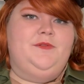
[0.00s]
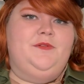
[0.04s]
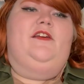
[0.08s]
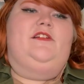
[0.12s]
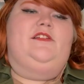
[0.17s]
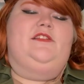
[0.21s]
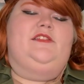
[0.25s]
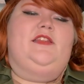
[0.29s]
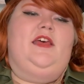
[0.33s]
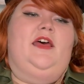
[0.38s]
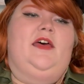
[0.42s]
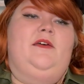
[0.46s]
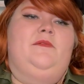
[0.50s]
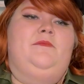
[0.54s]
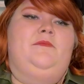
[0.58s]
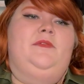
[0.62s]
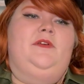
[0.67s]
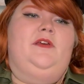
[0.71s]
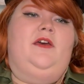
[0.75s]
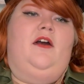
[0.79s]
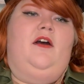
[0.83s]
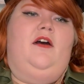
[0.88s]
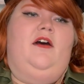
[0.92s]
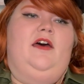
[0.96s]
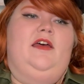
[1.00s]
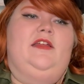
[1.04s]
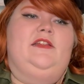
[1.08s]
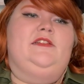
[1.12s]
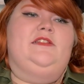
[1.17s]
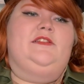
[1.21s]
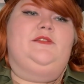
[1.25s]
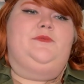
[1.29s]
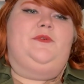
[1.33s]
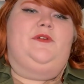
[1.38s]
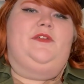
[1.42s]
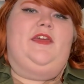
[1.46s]
There's some
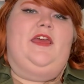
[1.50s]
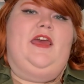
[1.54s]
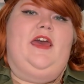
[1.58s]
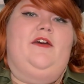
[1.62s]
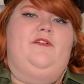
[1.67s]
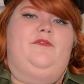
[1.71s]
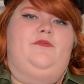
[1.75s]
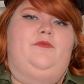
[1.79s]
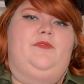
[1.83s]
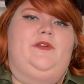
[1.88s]
cons where they have